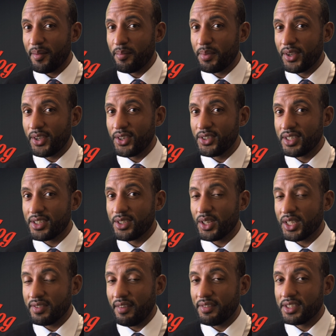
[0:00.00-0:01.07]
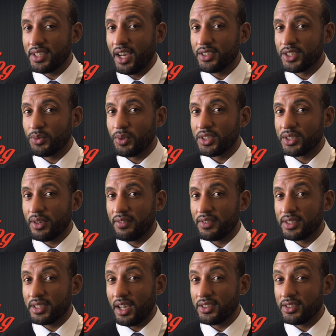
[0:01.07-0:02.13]
because there's lots of advertisers want to
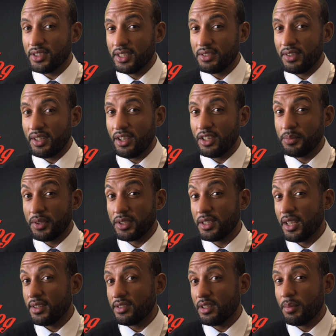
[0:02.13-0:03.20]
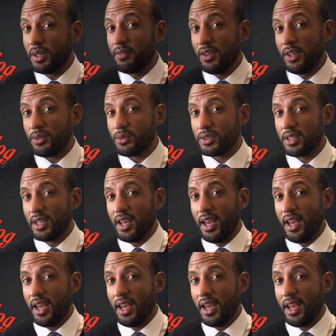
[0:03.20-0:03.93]
advertise on his videos because they're getting so many views.